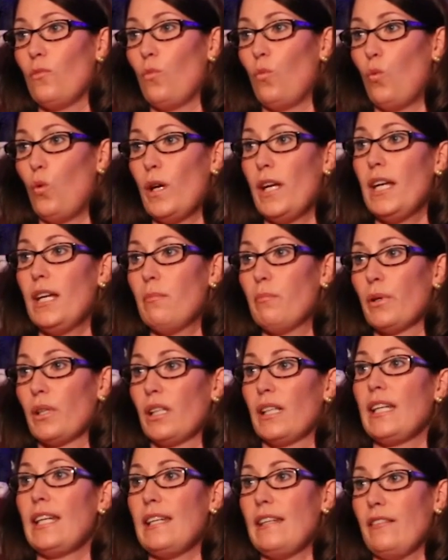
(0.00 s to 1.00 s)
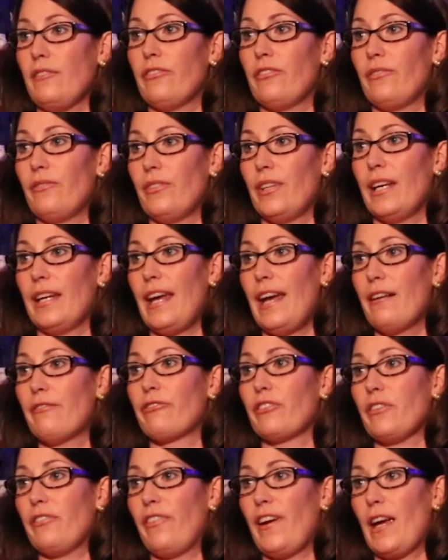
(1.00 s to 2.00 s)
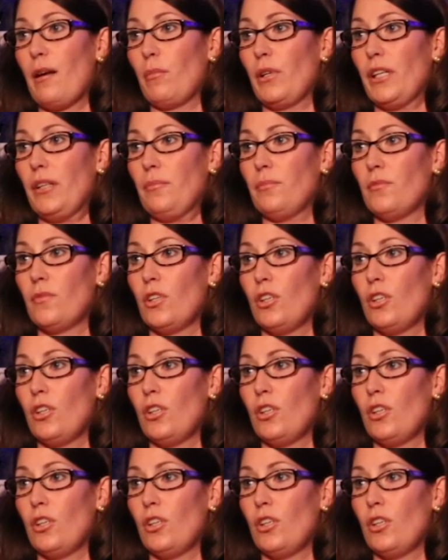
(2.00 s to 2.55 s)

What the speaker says: we believe that every family